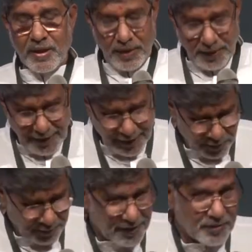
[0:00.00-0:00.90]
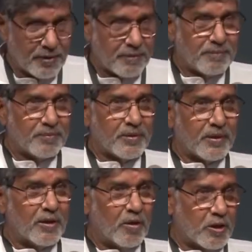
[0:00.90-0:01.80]
And I asked my son
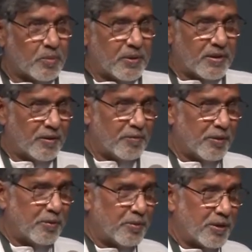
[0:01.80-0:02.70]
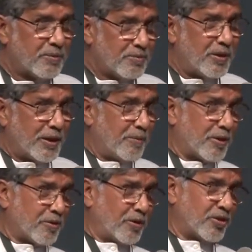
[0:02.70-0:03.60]
in hospital when we were a little
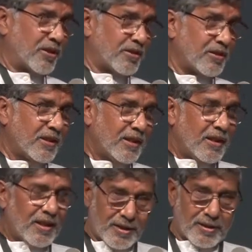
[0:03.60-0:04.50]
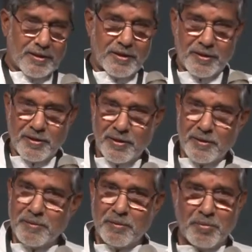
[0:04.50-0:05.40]
bit conscious. I said that,
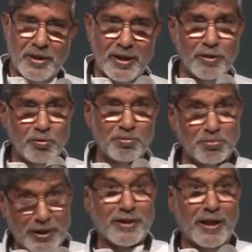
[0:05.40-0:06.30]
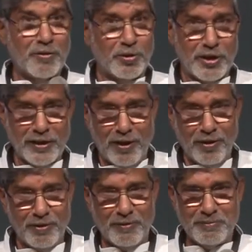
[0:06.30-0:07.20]
beta, tum thik thak ho, jinda
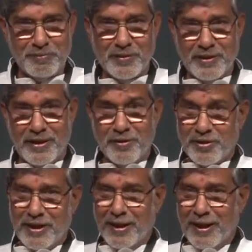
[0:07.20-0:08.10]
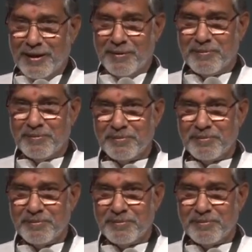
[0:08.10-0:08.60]
ho? Are you still alive?